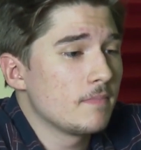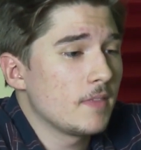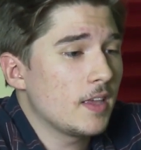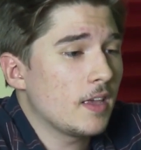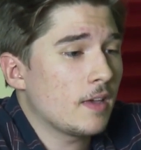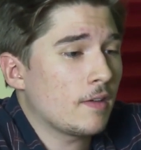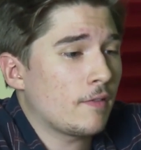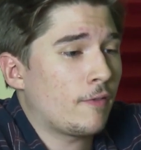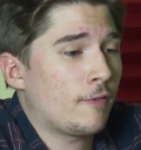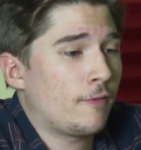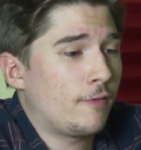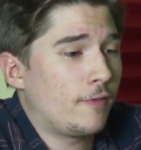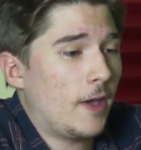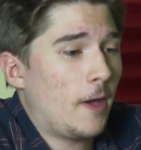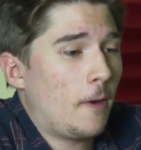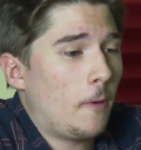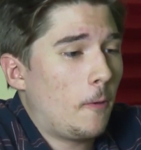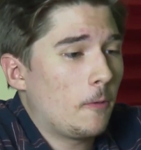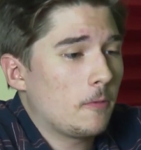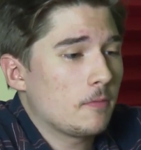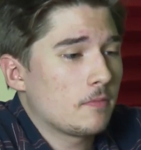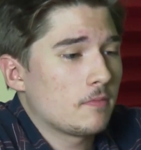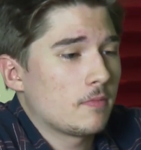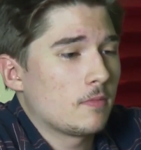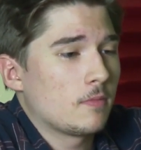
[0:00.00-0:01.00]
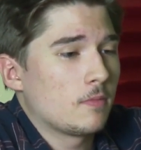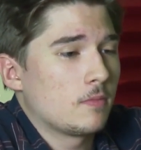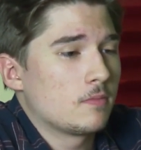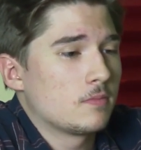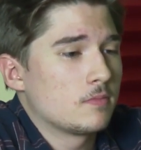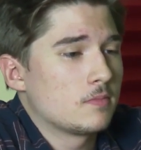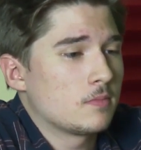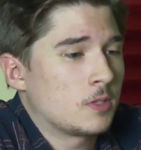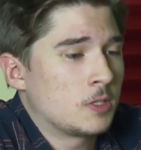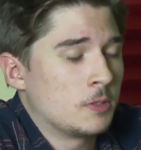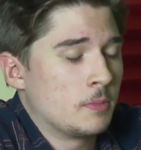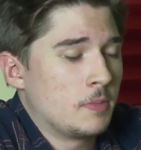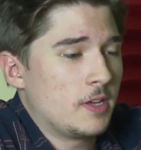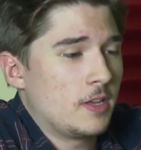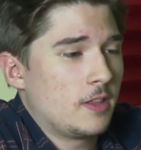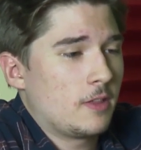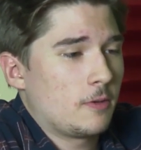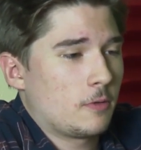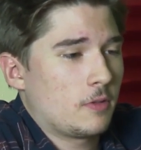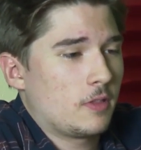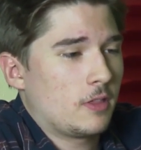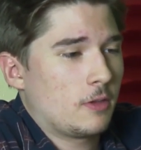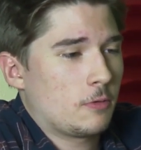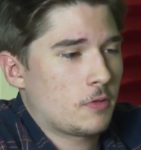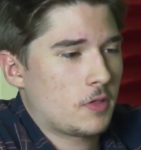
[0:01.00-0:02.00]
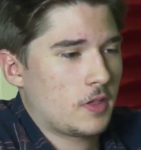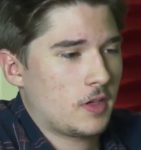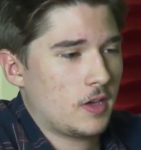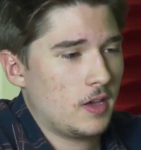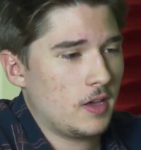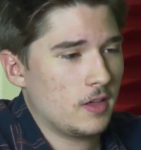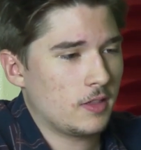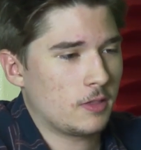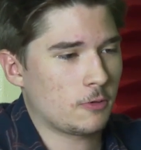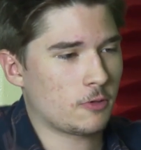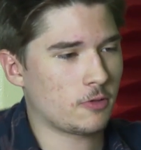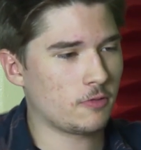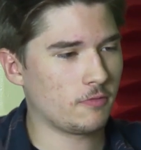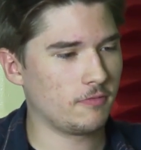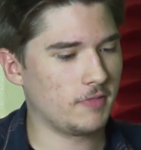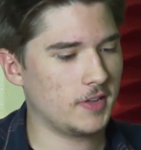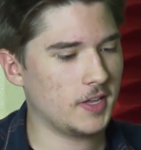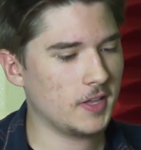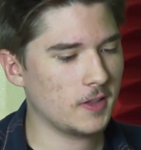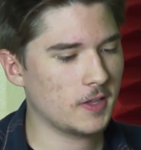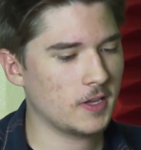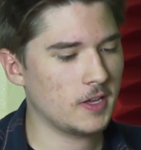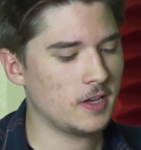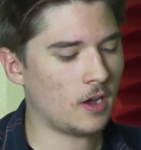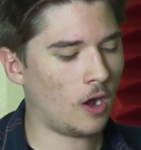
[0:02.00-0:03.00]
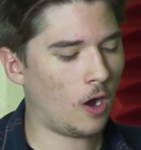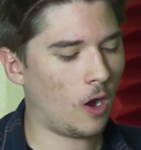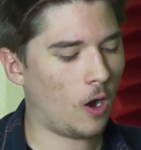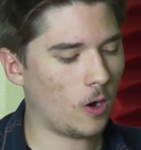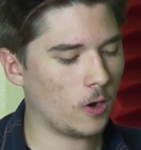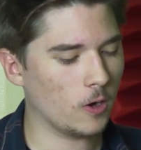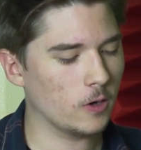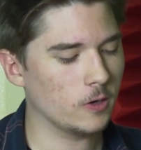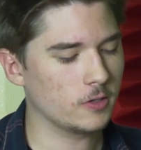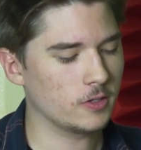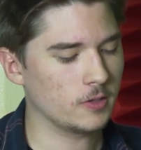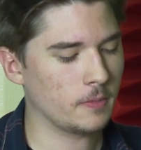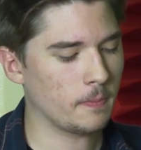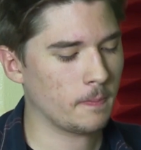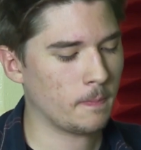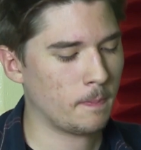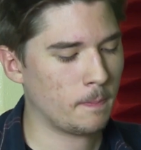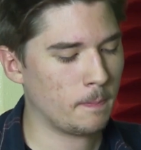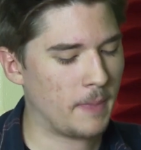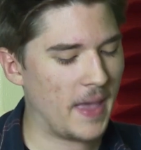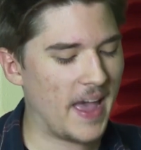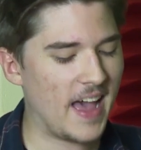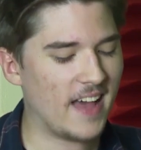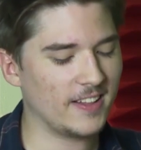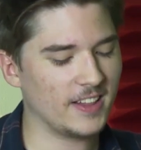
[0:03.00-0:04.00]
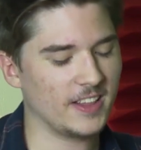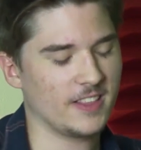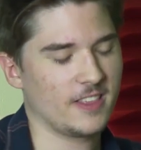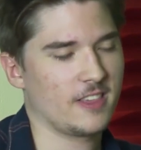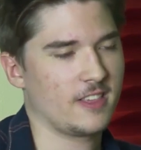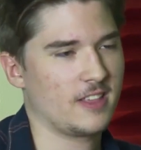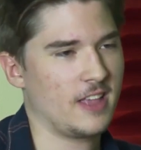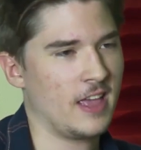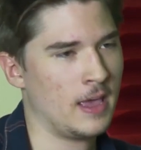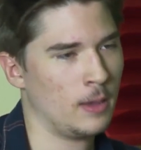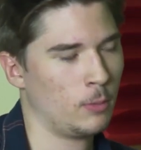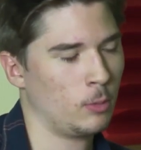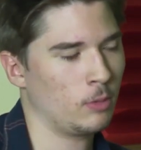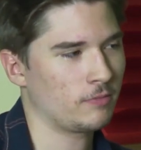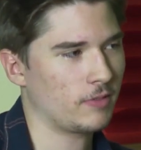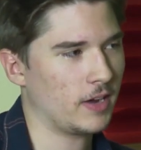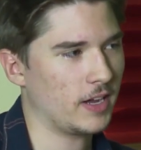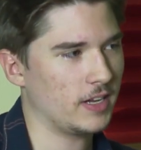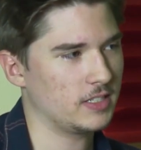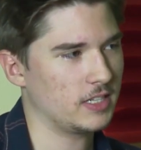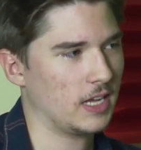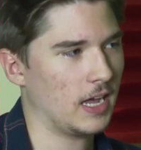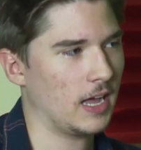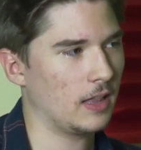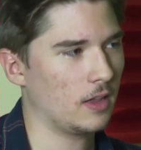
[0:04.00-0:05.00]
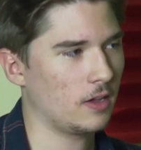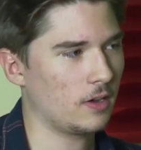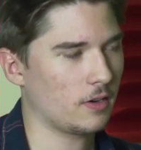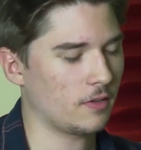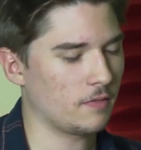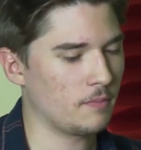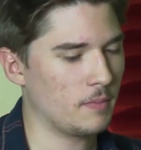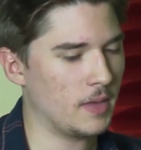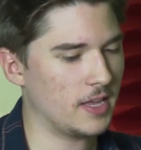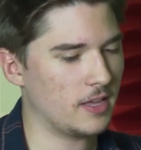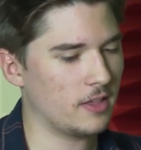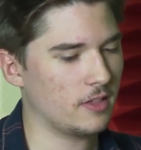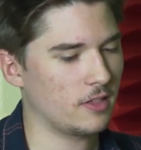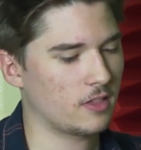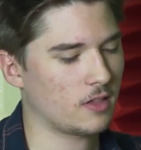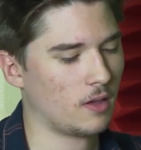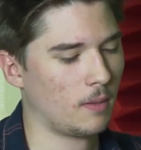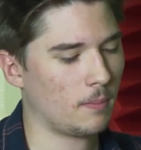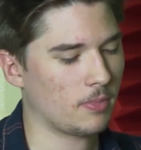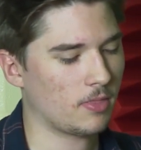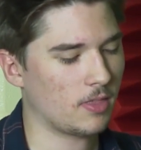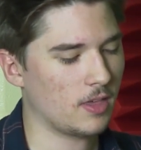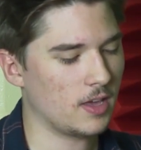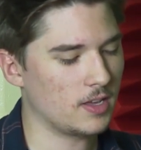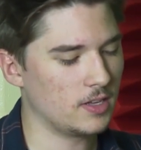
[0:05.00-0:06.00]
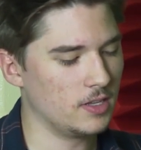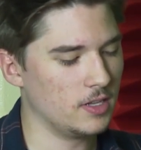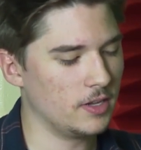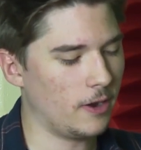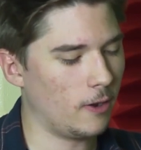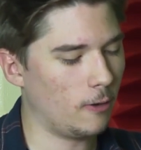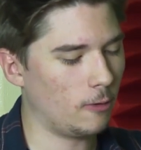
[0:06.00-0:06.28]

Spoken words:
It felt to me there's a really hard balanced hit when writing dialogue of making something